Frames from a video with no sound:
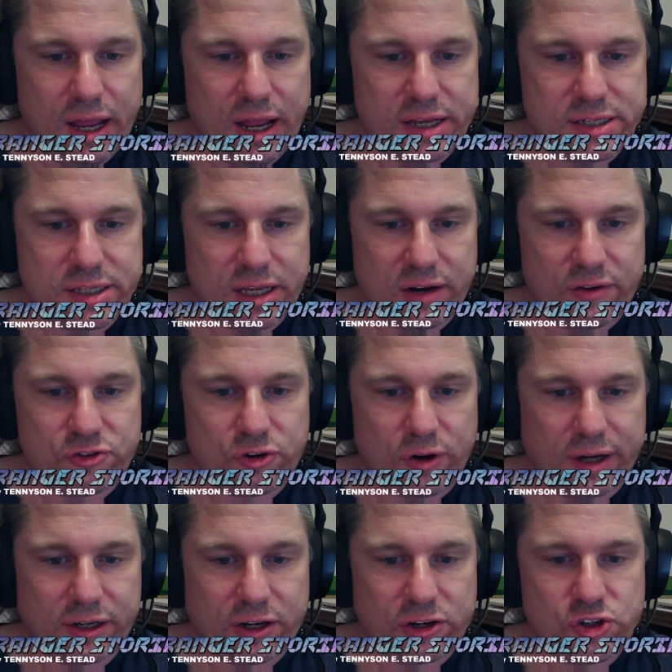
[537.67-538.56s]
Instead of
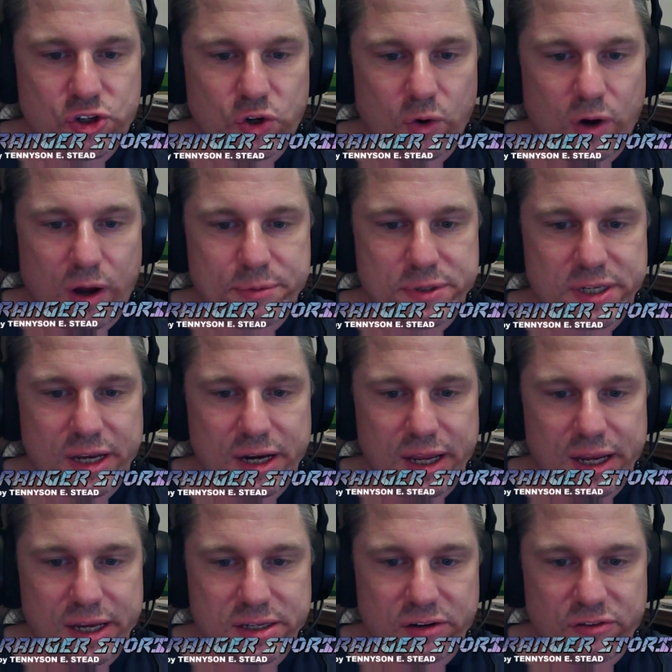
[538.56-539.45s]
trying to chew up
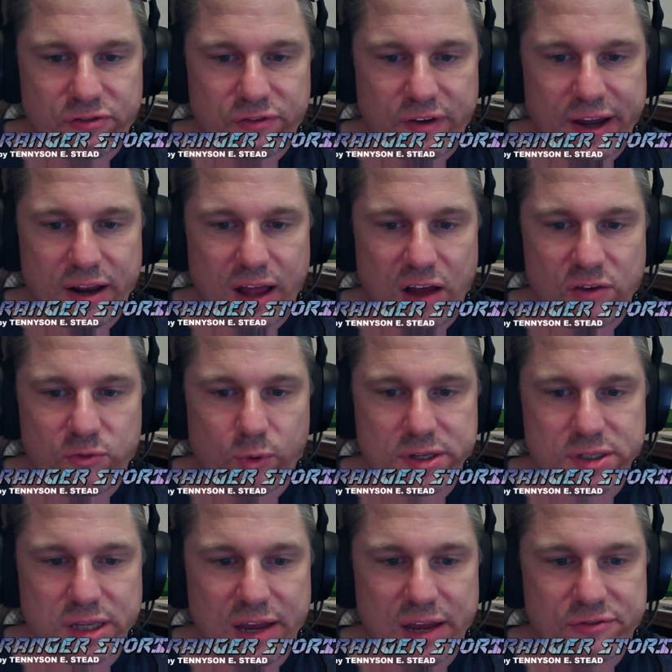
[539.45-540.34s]
cities and fight off
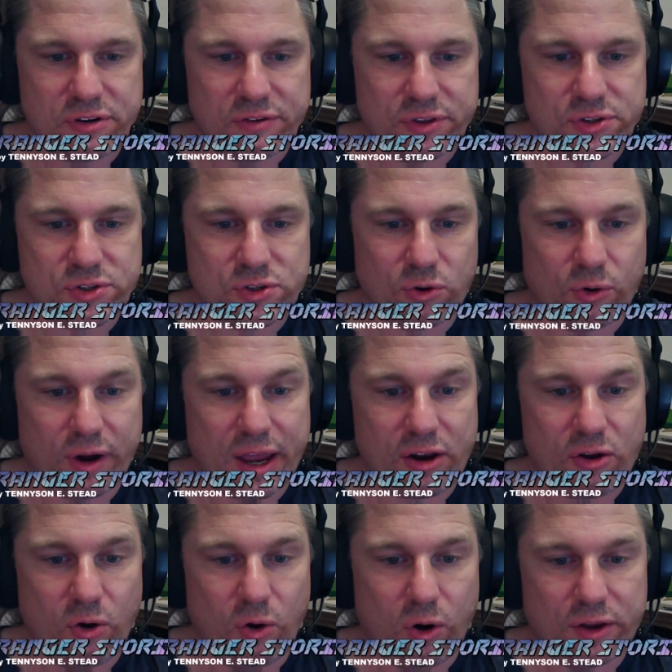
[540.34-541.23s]
what's left of the
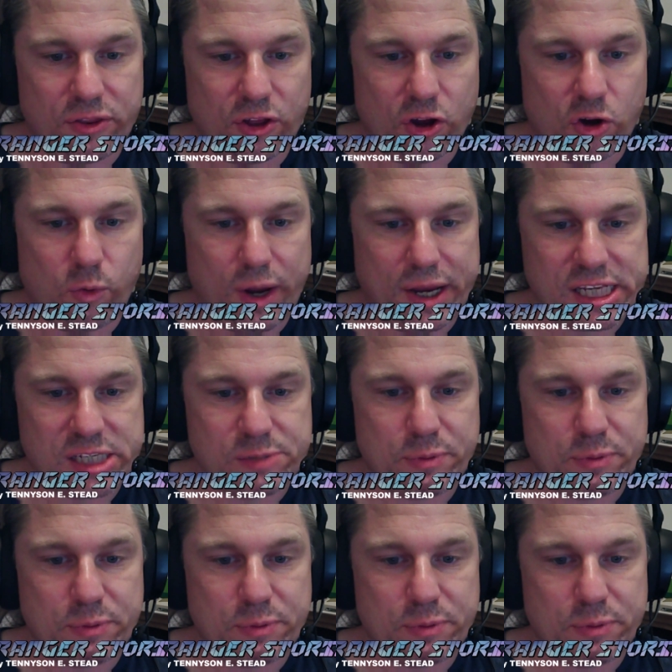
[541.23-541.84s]
Saurian horde, the queen is